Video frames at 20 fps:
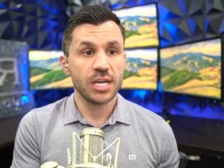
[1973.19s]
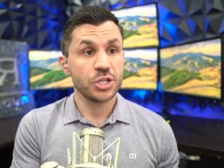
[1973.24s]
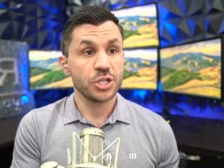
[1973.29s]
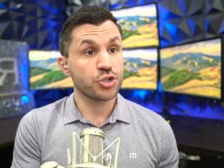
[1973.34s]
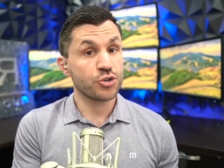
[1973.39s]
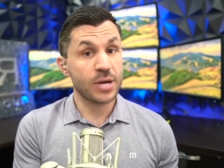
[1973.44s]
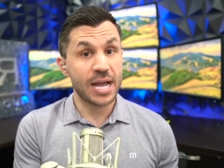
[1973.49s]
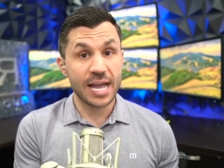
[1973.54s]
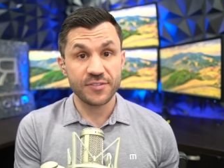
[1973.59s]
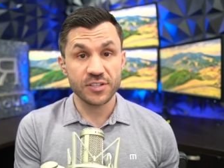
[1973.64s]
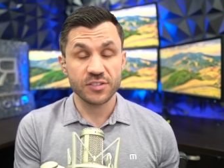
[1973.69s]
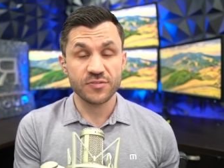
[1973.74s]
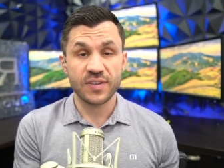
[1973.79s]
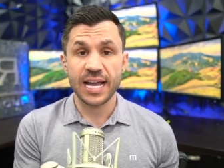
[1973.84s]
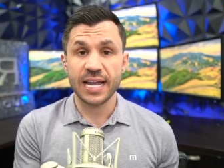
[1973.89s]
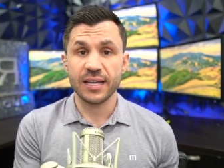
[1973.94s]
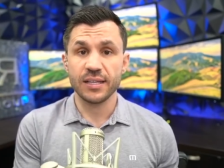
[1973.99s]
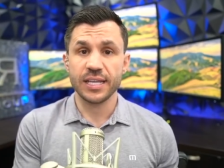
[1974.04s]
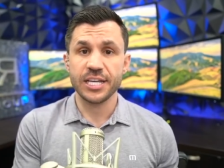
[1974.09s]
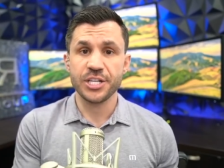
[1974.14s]
traffic
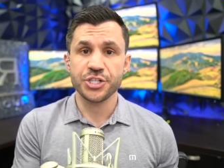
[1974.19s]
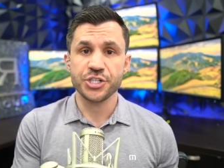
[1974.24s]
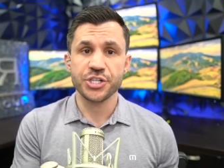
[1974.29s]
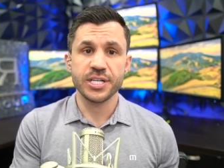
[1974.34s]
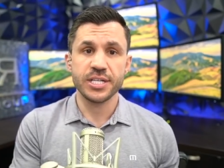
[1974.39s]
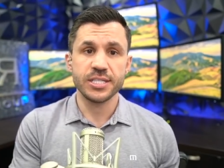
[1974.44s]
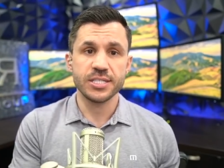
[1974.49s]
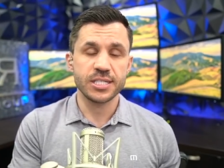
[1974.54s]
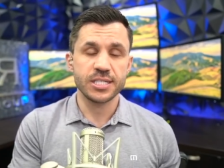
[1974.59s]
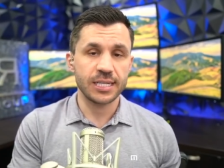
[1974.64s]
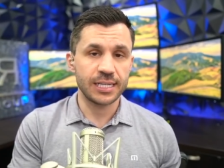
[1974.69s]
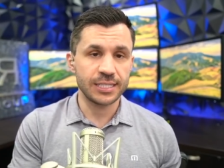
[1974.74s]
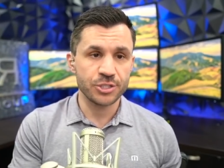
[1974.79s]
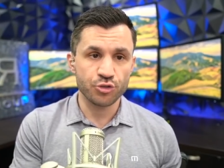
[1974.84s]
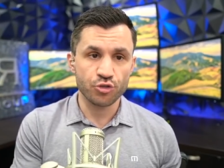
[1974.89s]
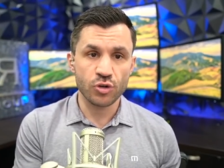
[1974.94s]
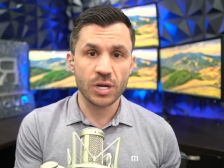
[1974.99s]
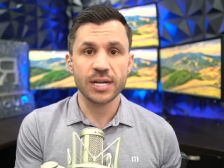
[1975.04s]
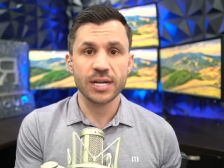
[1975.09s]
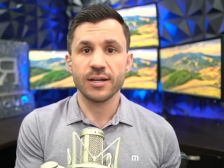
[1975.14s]
violations,
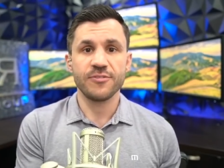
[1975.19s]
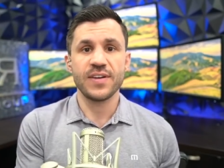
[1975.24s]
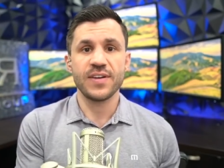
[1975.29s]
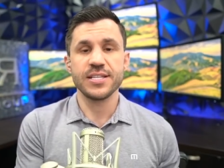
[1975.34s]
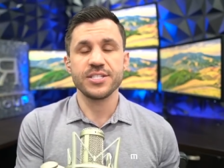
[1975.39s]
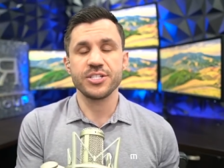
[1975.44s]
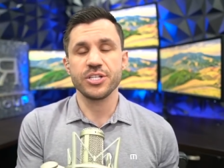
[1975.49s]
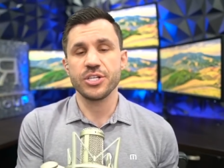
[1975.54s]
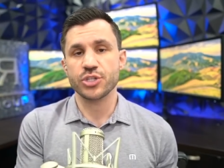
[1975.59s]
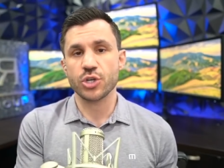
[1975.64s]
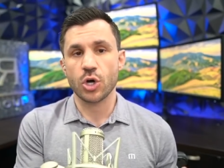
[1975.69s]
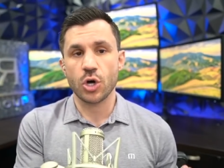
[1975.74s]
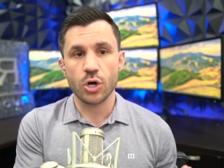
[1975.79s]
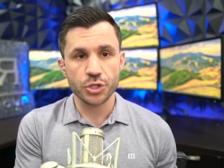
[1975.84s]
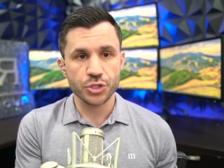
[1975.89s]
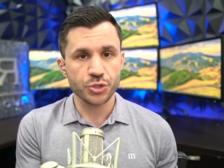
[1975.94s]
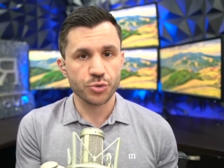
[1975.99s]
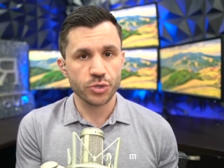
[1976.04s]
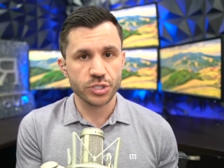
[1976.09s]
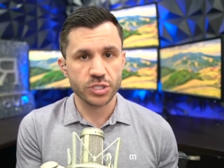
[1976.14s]
drug offenses,
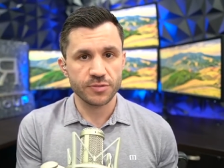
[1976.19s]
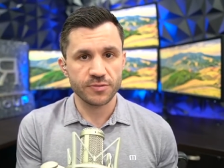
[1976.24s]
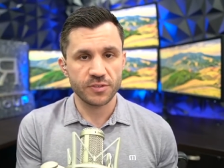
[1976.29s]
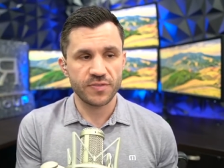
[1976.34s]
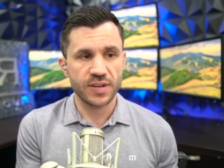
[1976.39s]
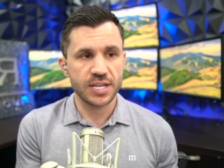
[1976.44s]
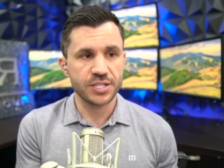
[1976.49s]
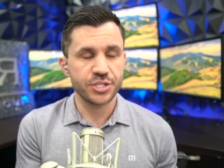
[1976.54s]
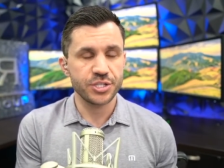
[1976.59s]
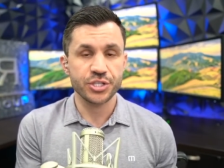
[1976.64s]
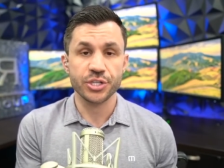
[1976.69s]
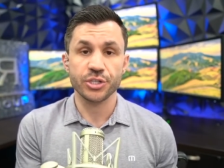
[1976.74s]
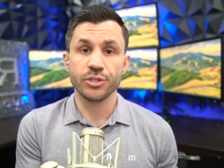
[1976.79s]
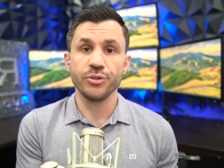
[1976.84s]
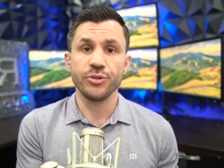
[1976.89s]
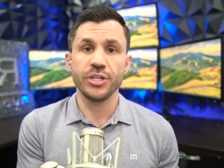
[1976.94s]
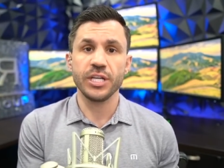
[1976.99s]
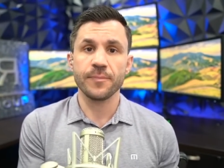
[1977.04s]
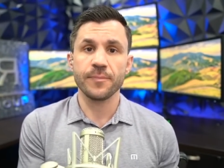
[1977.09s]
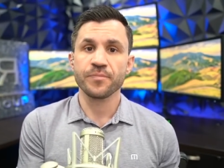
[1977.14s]
all sorts of offenses,
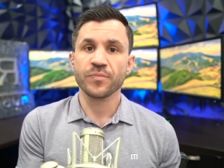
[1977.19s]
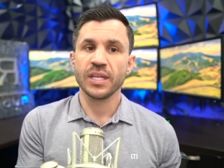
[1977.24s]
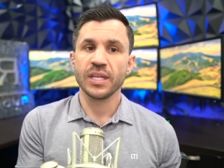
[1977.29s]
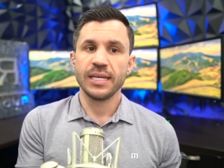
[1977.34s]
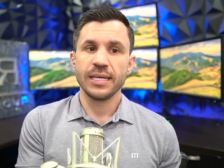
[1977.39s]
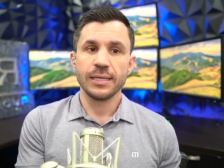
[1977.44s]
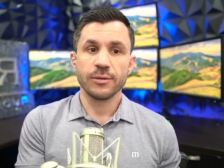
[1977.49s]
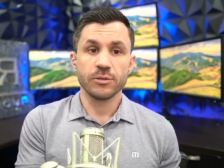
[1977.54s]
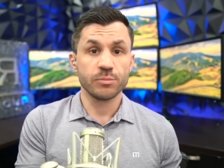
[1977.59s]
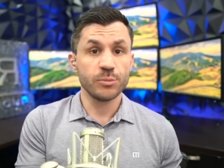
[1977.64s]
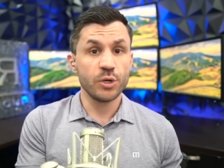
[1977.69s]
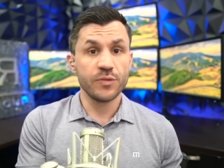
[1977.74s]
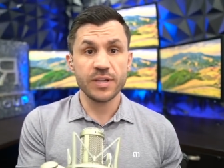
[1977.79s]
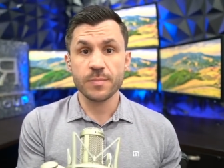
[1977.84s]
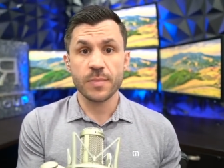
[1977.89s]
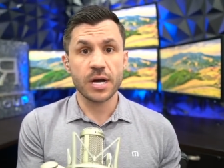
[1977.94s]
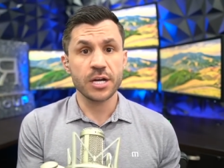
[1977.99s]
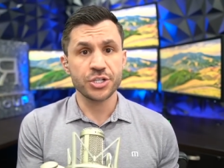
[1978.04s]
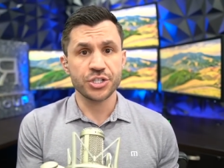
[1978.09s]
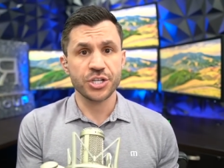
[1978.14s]
including
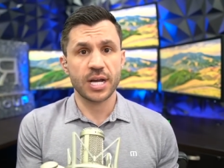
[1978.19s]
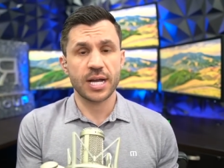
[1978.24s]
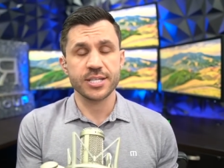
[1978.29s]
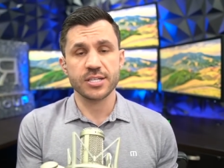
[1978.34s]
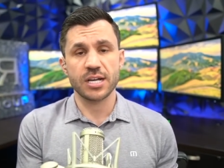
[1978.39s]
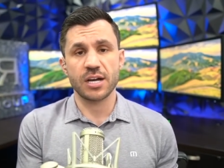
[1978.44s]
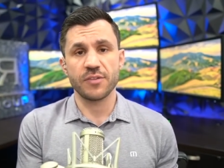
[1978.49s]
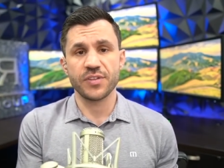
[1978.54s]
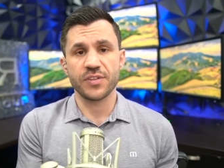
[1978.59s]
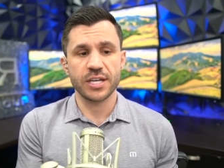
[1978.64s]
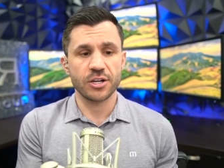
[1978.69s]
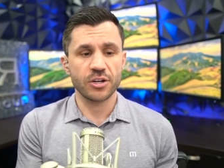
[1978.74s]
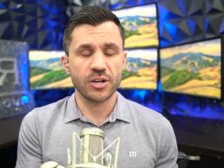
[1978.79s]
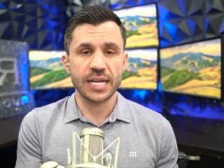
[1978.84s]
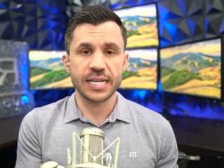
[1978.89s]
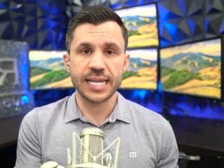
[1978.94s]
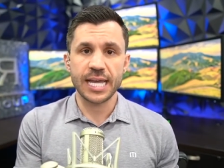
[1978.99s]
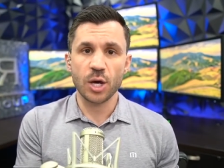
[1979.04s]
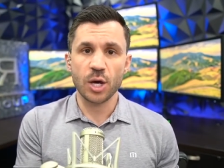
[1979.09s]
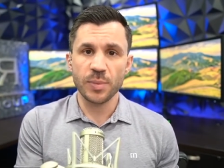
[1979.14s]
removing mugshots off the
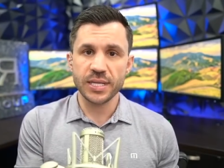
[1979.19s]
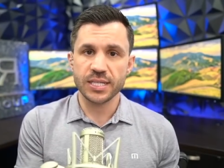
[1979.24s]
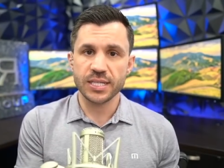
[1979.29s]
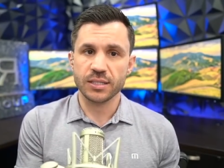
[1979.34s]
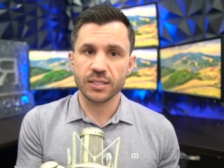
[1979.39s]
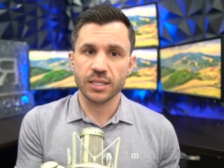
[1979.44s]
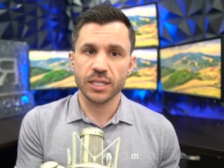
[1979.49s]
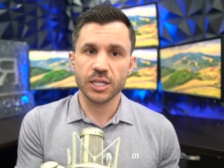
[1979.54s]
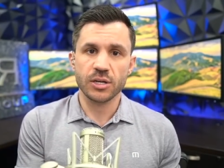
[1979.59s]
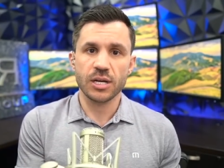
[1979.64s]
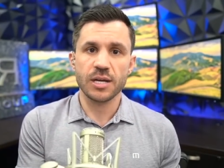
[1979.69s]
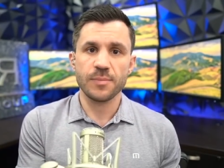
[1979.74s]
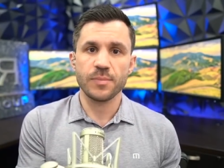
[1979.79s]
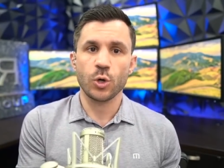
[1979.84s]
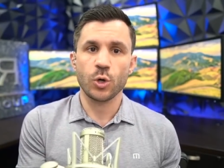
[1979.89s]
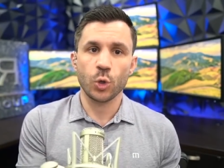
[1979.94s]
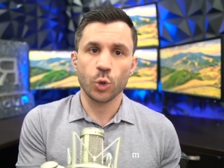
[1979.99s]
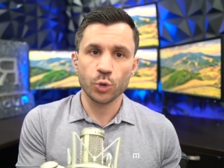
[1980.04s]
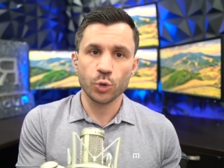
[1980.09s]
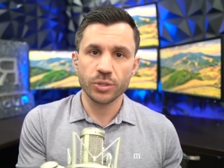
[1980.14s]
internet and helping to clear up
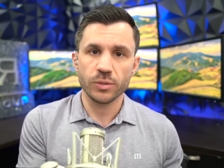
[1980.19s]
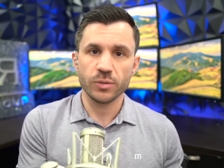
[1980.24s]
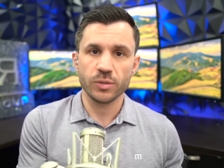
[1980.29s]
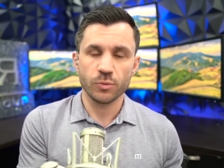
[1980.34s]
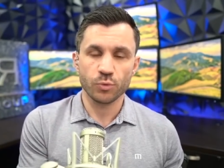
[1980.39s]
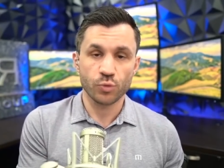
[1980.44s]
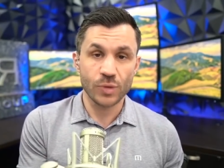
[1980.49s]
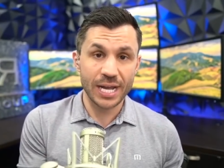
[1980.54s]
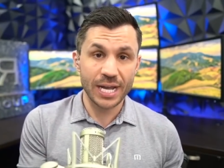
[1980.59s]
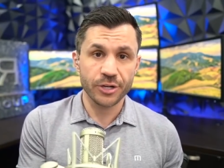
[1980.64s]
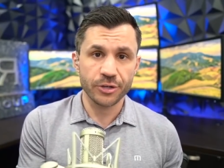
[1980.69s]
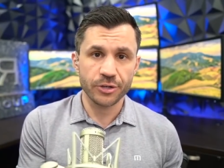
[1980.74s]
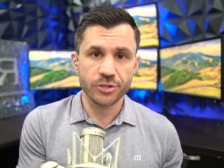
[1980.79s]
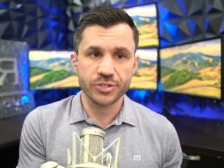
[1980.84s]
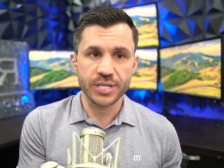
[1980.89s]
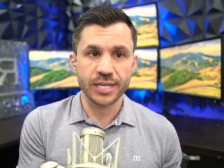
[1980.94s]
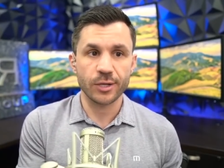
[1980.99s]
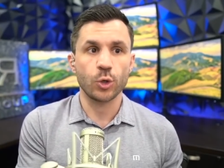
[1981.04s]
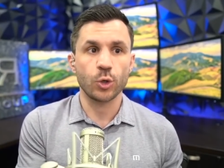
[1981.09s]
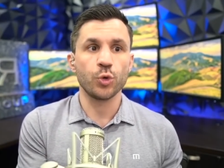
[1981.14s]
old records
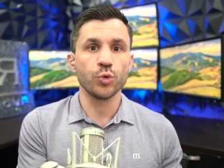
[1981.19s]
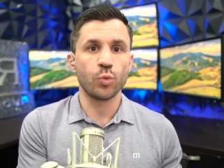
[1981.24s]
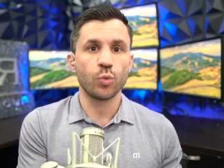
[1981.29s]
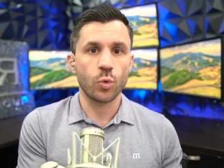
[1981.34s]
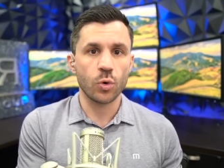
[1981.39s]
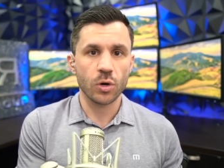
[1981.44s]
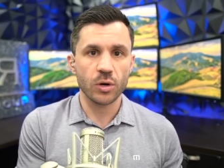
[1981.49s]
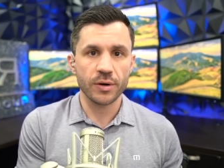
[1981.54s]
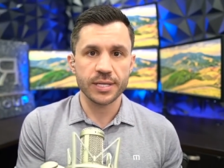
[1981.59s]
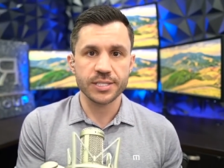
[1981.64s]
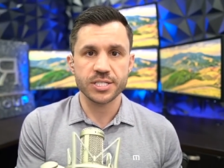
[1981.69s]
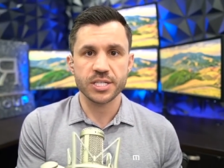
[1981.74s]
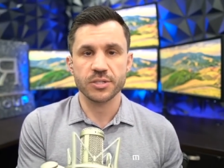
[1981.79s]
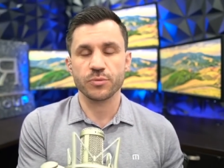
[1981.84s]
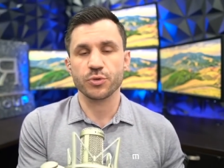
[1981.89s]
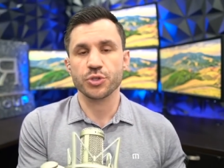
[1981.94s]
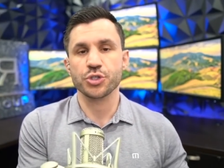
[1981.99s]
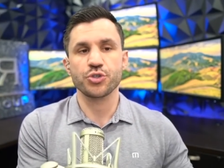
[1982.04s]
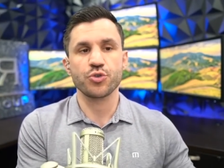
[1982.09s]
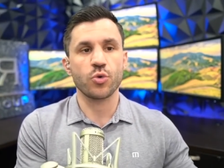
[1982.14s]
like old warrants
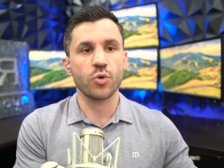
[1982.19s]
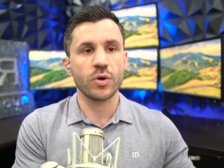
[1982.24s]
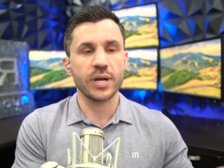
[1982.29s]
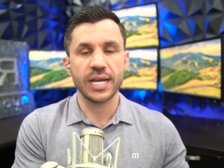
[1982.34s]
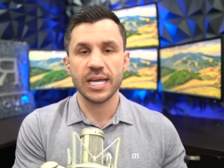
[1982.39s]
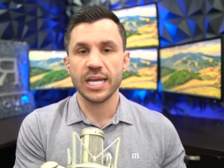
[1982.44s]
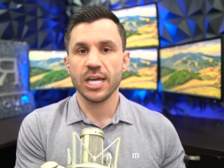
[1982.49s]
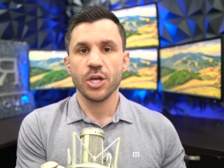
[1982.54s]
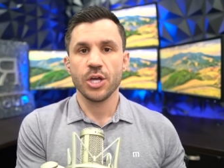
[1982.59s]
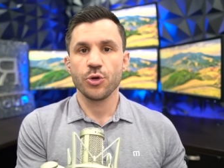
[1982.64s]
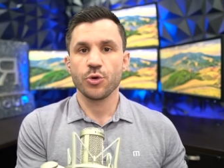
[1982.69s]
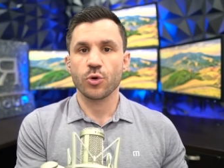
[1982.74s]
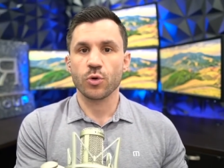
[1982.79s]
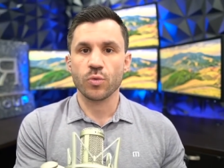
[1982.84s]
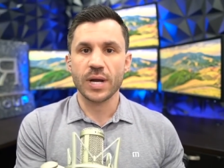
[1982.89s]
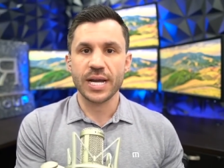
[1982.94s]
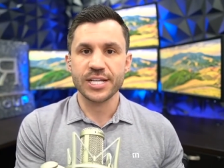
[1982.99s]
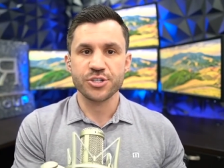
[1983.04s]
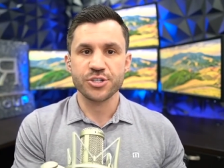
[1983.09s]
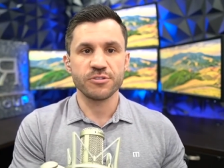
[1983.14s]
and restoring your
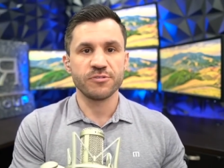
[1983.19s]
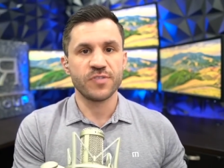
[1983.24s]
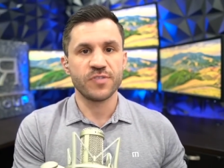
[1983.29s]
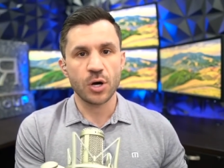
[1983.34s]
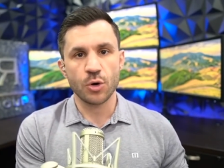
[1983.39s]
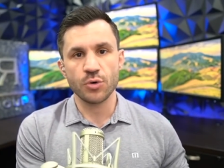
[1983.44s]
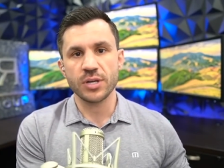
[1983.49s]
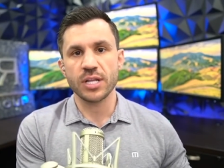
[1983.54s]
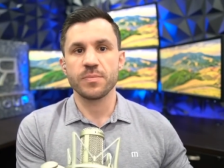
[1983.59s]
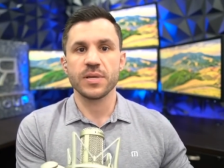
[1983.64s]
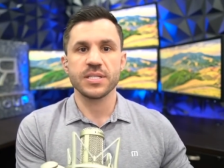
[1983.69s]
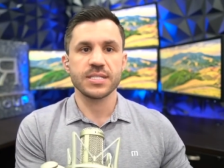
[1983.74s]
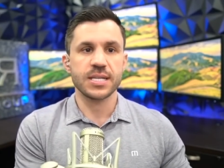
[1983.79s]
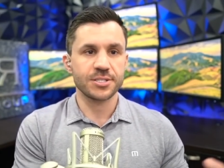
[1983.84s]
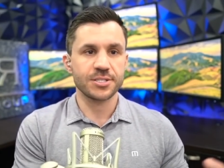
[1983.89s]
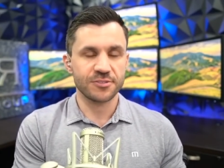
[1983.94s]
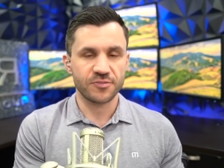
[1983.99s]
right to vote and possess a